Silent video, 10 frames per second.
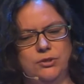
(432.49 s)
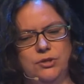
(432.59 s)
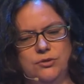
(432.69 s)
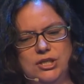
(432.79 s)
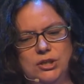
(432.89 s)

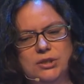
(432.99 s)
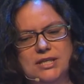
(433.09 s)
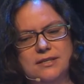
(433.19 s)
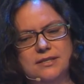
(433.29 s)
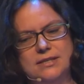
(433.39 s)
so she looked
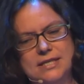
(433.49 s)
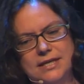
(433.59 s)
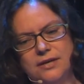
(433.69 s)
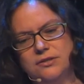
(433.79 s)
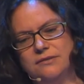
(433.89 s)
into the
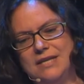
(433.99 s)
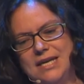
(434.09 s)
details of the